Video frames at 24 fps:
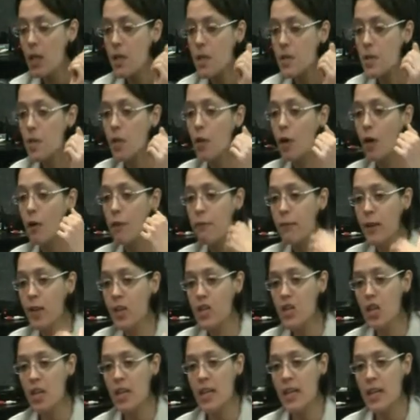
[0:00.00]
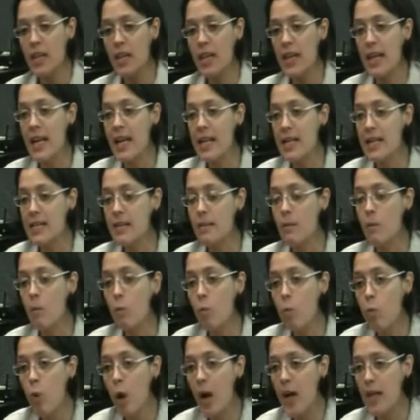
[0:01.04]
So a functioning is
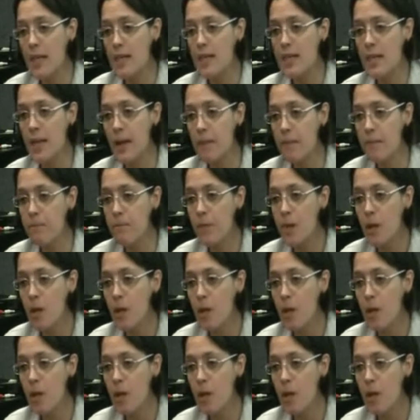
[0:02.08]
what, um,